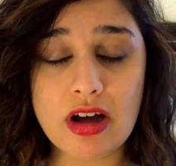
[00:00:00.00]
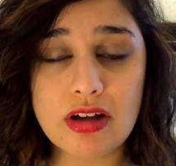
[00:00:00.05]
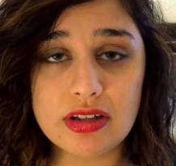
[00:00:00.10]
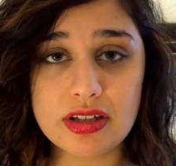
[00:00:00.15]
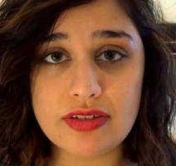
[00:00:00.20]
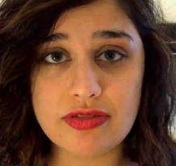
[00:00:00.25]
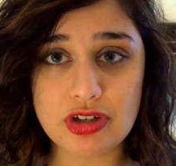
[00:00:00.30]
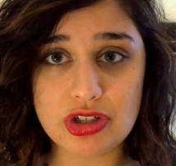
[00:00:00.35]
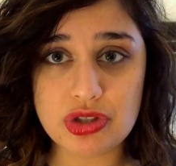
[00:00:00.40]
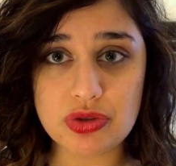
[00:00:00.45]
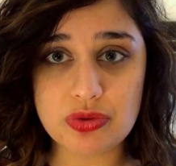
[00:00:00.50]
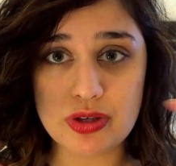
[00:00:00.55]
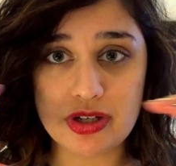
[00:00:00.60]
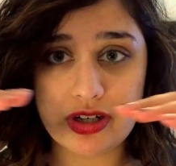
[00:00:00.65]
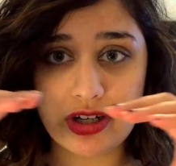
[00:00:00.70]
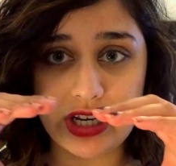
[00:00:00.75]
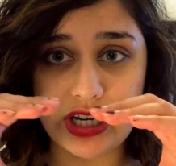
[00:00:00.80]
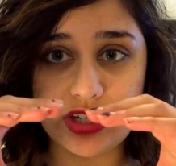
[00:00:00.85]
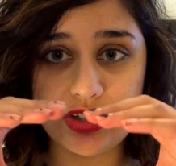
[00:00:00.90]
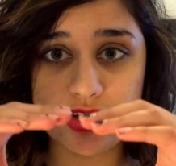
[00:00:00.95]
I'll leave our
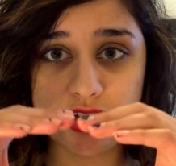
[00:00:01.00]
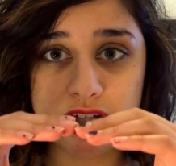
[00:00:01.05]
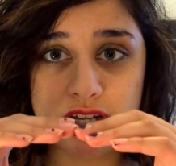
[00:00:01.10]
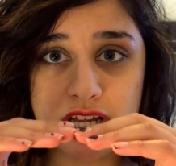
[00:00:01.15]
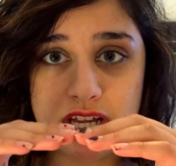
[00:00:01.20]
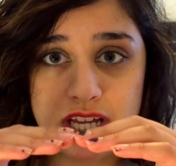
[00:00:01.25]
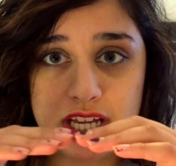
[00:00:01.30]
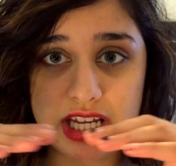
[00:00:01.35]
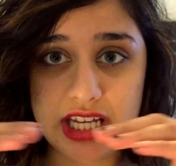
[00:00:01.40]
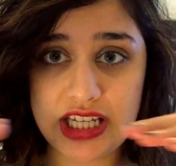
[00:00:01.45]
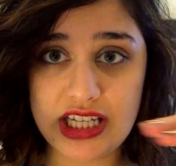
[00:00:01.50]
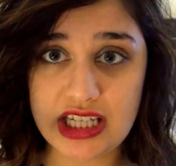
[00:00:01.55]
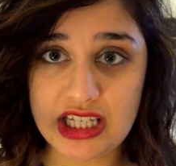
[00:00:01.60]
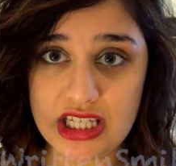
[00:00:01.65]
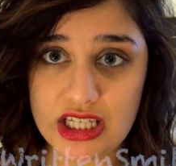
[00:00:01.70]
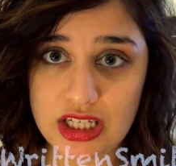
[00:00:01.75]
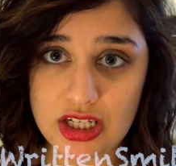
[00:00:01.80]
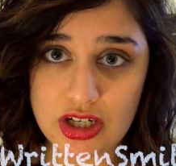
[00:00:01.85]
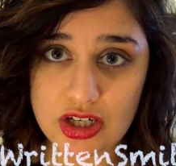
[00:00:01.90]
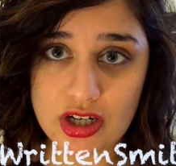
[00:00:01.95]
Twitter handle
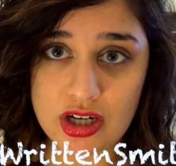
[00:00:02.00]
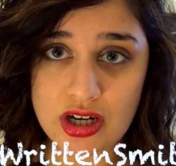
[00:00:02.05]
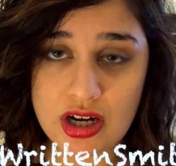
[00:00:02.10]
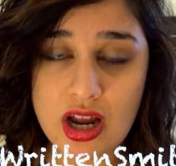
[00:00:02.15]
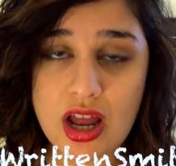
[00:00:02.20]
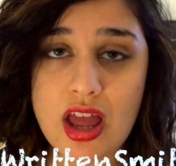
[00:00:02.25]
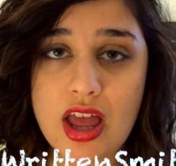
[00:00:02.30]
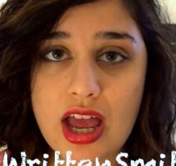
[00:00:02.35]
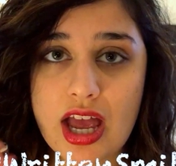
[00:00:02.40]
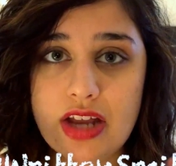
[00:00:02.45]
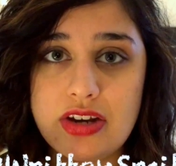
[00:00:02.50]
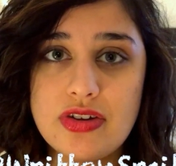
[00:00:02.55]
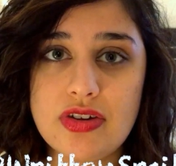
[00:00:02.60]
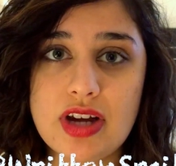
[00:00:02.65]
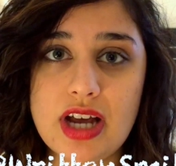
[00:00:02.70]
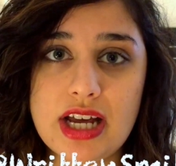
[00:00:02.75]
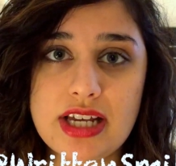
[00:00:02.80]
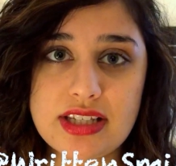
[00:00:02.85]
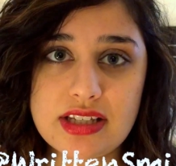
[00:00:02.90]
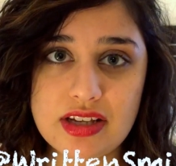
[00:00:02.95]
here, and
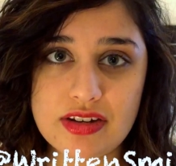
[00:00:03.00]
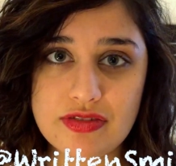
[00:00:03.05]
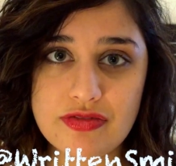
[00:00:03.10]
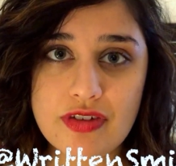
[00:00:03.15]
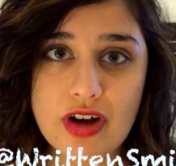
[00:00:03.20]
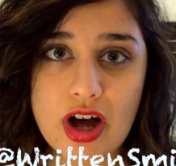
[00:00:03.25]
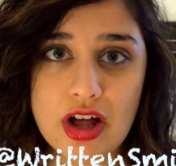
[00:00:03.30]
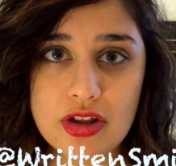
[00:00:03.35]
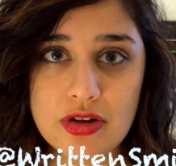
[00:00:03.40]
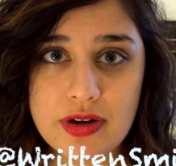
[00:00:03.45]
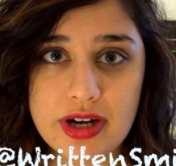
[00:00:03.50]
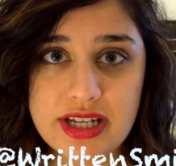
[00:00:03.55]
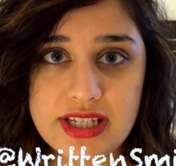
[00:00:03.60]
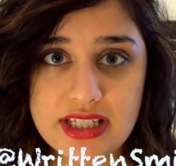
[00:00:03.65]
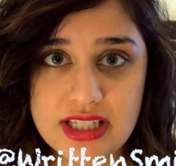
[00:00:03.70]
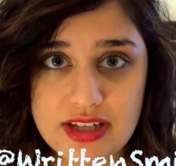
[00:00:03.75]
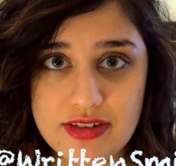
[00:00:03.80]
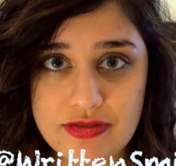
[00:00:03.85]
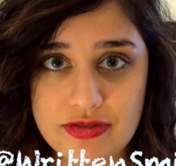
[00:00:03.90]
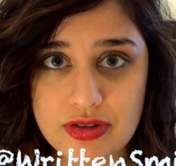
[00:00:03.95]
you guys can follow
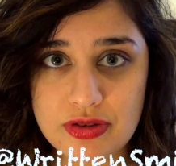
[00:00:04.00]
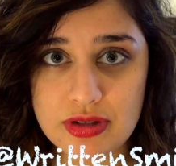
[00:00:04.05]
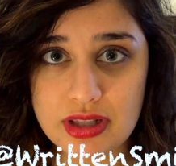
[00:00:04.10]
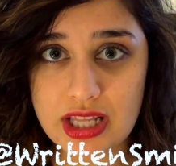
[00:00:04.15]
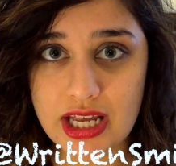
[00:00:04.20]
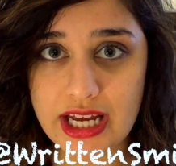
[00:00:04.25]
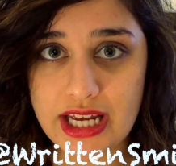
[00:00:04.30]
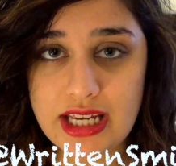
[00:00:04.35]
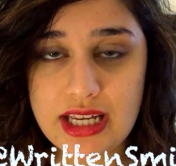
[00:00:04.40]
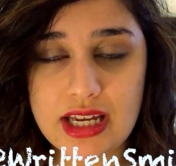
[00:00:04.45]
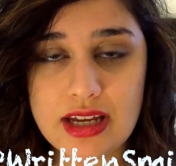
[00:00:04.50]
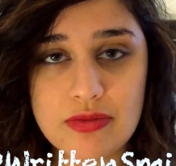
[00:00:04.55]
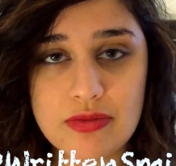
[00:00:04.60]
us if you'd like,